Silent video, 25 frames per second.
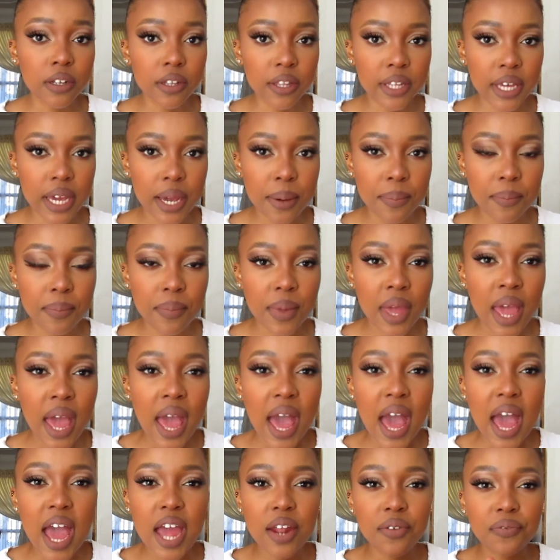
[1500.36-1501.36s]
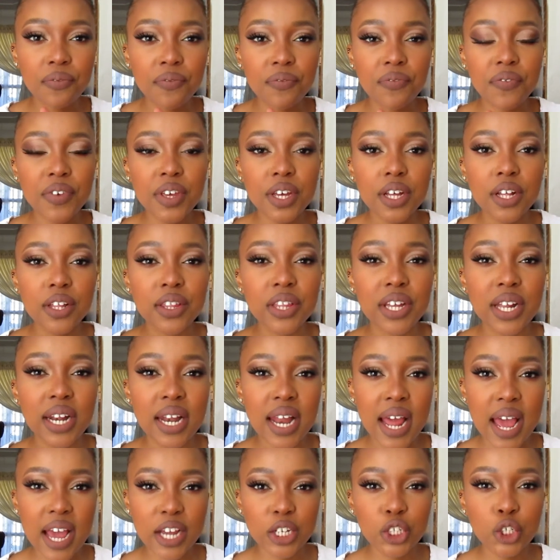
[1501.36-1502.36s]
them and feel the
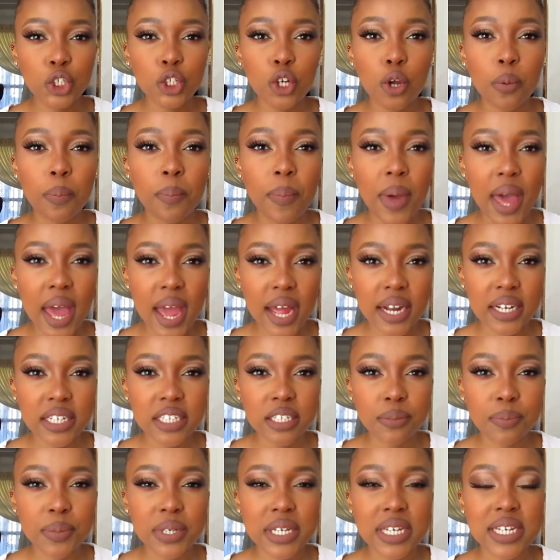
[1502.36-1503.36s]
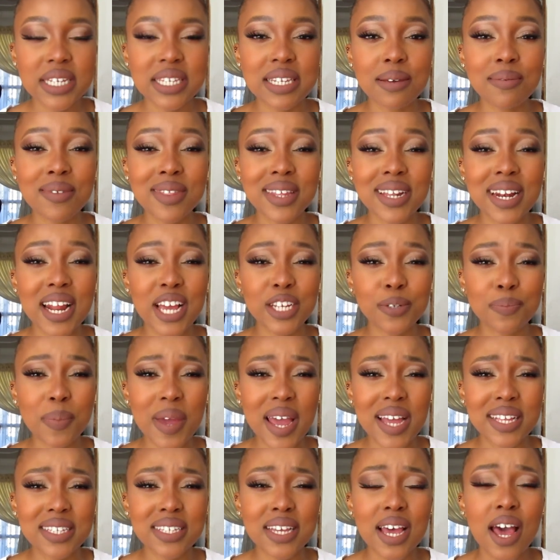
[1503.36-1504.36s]
lash band, because some of the lash
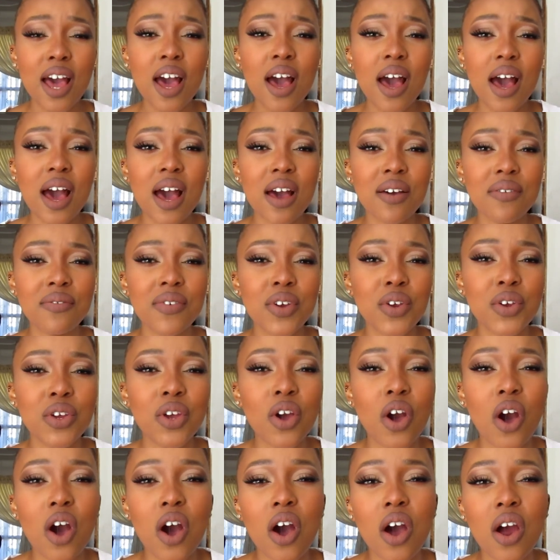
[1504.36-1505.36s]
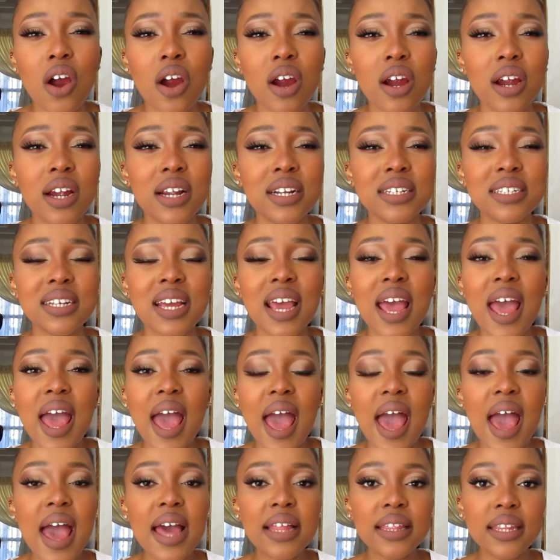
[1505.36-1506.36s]
bands are very hard
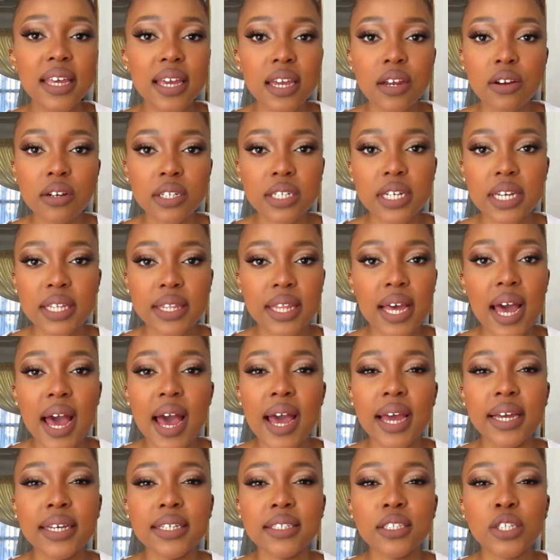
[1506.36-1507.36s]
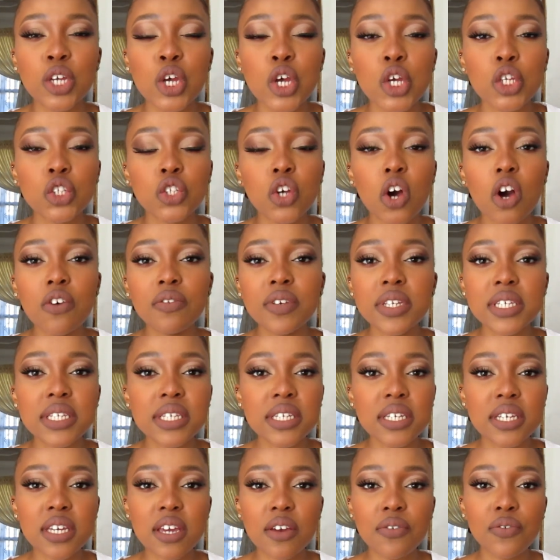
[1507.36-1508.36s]
and they irritate the eyes. So
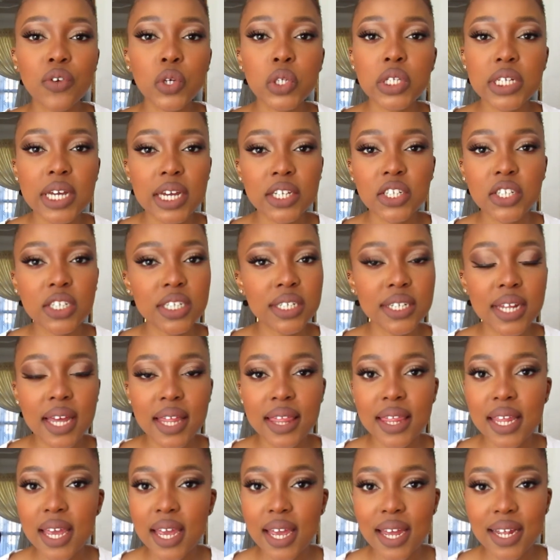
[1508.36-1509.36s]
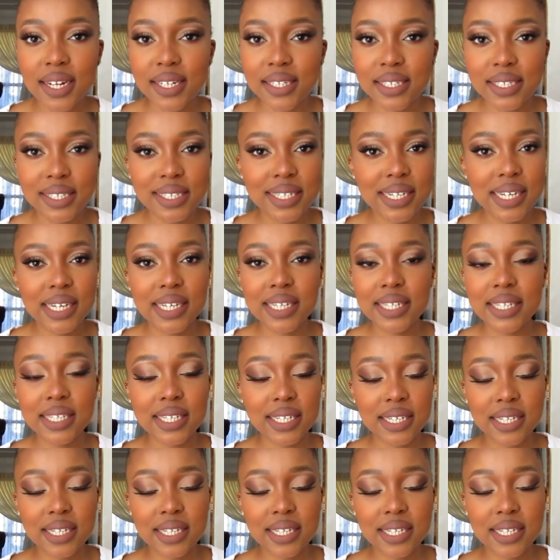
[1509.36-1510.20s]
obviously if you touch it and then it's